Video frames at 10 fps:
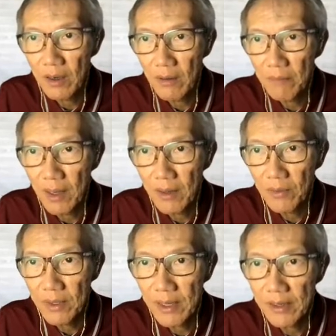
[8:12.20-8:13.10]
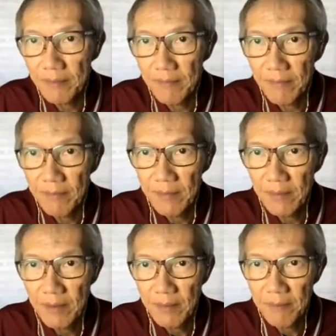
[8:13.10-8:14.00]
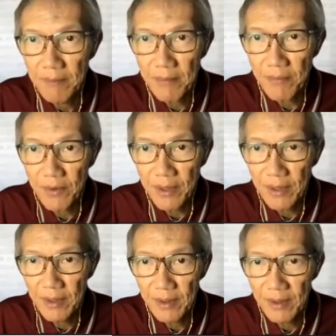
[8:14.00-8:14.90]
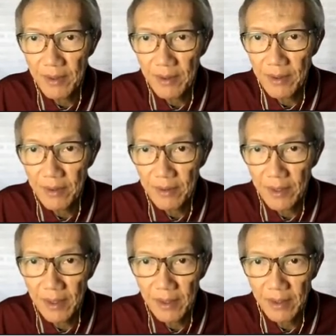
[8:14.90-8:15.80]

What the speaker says: by looking at the memory. Okay,